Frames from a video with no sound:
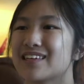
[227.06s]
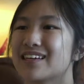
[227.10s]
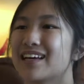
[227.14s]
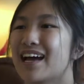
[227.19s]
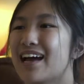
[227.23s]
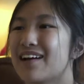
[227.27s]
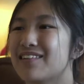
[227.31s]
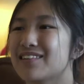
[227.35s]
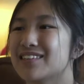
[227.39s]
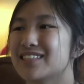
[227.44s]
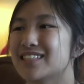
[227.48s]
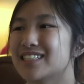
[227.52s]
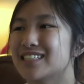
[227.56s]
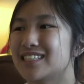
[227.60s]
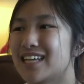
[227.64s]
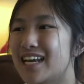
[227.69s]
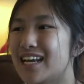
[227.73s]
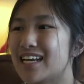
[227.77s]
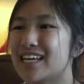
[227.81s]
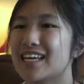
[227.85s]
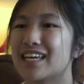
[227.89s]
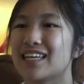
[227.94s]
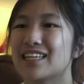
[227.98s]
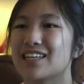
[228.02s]
I was
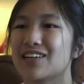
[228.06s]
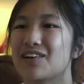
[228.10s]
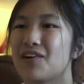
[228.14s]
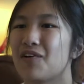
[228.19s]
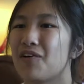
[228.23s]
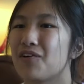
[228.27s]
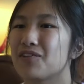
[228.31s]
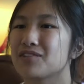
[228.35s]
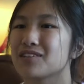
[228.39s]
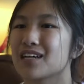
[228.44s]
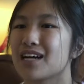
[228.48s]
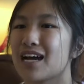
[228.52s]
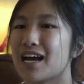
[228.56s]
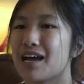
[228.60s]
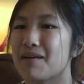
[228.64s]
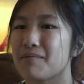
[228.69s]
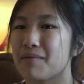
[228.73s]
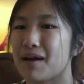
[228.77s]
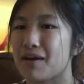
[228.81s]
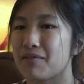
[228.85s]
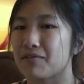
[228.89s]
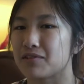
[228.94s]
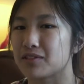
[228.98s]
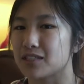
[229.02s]
shaking the whole time.
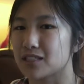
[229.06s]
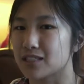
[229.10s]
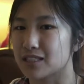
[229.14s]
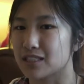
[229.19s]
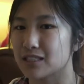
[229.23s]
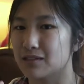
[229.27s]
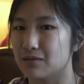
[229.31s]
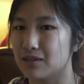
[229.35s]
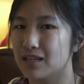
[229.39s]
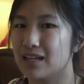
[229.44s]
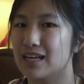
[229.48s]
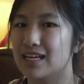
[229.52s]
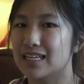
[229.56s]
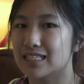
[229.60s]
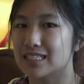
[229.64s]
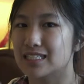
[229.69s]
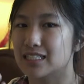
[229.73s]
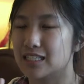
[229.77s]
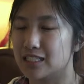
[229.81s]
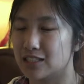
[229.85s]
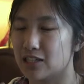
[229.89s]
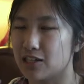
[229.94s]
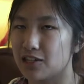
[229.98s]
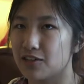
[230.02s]
I would just
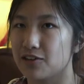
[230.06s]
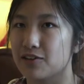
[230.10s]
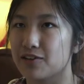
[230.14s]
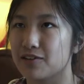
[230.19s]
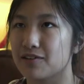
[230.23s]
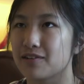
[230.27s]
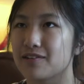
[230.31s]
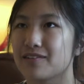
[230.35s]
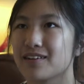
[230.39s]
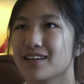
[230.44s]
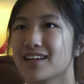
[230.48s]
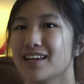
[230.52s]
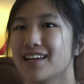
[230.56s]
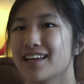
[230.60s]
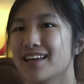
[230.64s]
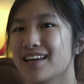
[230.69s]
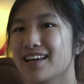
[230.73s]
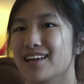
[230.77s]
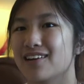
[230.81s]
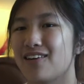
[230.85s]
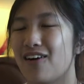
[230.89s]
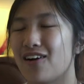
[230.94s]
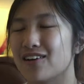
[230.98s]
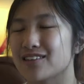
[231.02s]
stutter
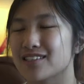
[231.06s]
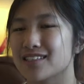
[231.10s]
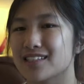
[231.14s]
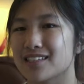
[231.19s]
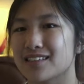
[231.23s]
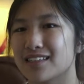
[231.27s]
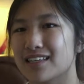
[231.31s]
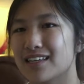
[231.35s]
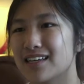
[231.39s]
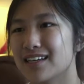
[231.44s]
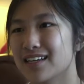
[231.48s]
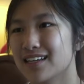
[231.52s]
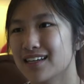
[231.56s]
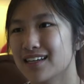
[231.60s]
constantly.